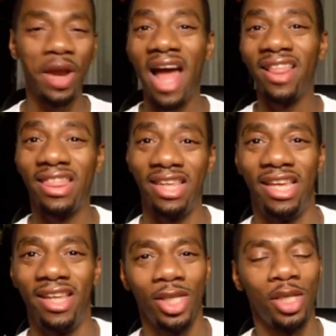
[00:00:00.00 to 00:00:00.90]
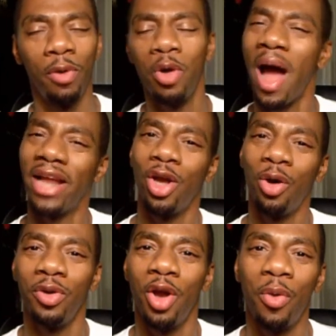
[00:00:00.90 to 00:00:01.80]
Orianthi, someone who
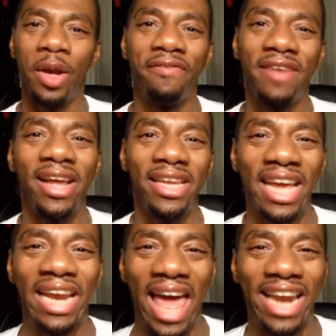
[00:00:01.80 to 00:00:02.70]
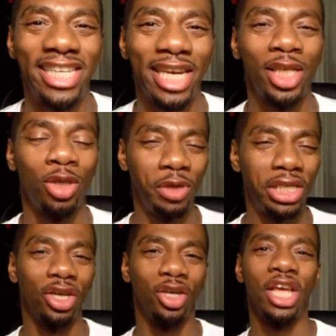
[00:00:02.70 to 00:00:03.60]
I don't know and have not yet had a chance
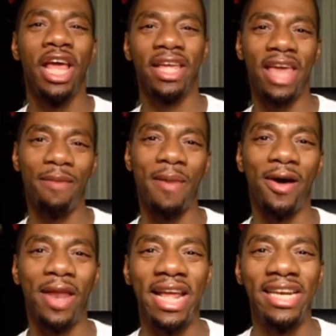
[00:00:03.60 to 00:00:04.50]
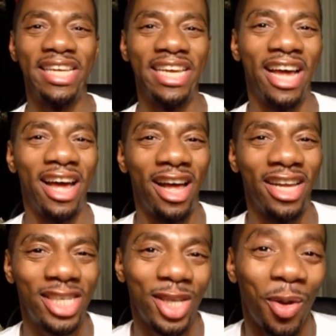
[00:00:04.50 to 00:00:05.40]
to research, came out and did
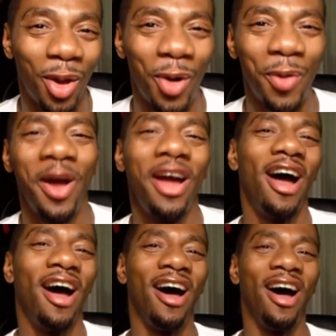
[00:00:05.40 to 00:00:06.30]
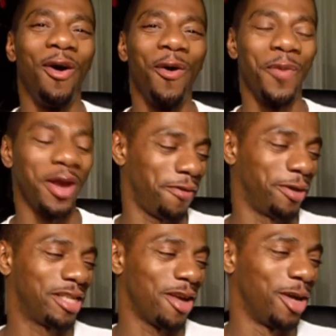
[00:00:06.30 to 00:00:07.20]
a solo on
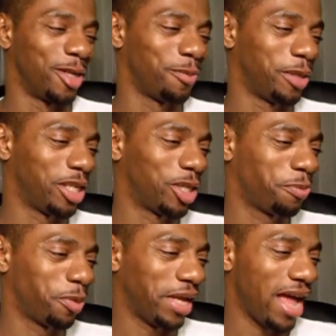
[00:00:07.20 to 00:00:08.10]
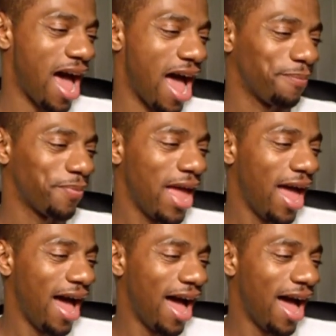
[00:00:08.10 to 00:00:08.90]
one of her songs, which is pretty hot.